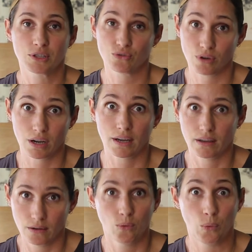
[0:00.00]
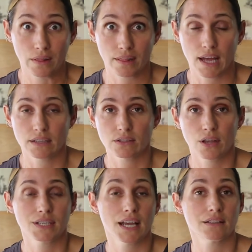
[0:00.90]
struggling with that.
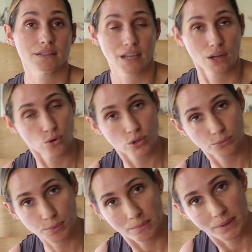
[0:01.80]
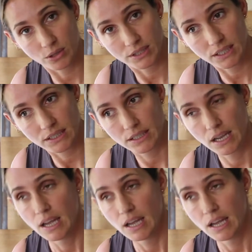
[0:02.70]
So take take a course of probiotics.